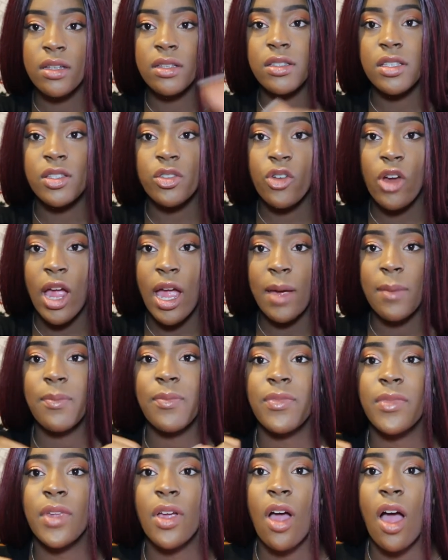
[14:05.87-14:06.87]
subscribe,
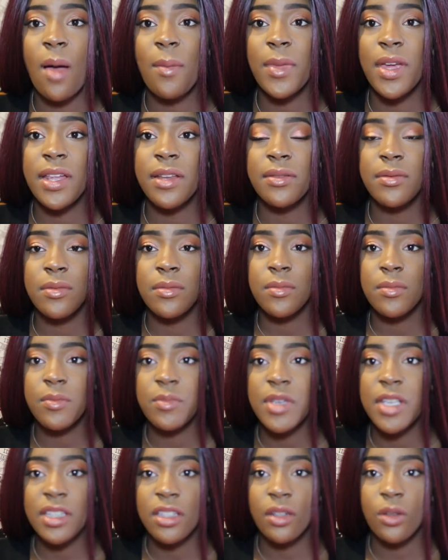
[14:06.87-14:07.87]
comment,
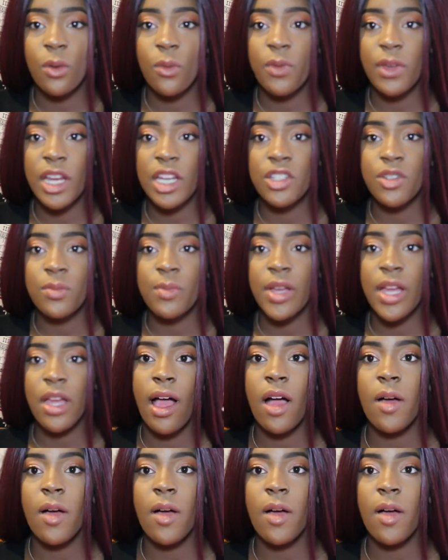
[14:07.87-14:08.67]
hit the notification bell.